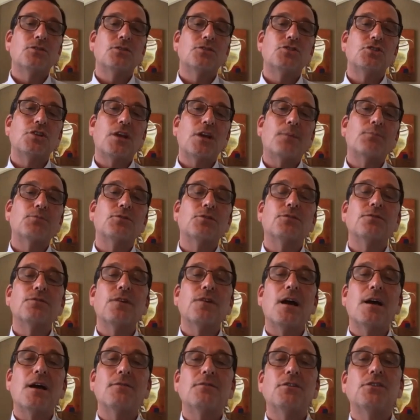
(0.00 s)
chapter
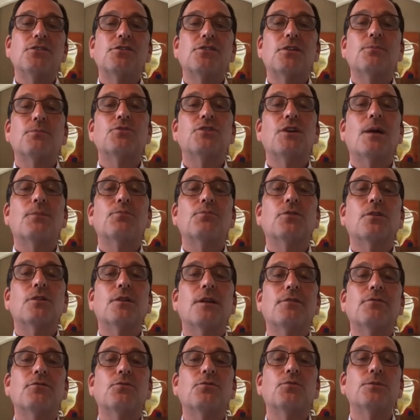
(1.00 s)
five and subchapter
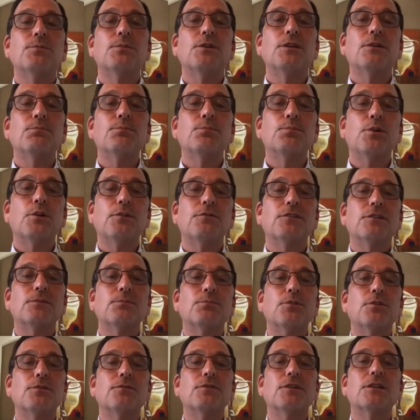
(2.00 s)
11 would be a perfect,
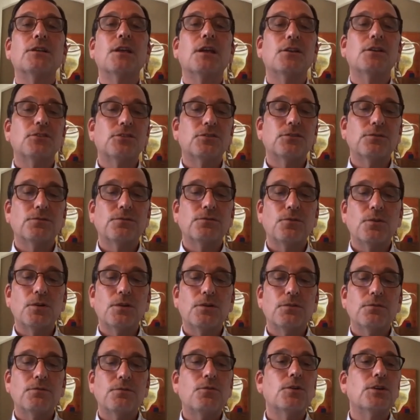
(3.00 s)
perfect answer for,
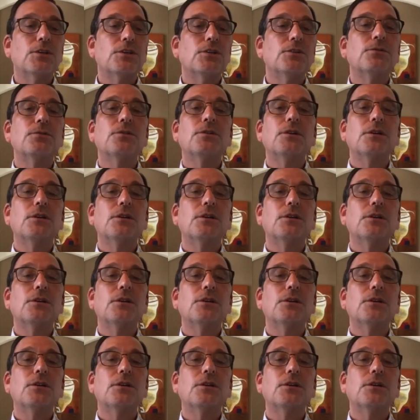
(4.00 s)
for you.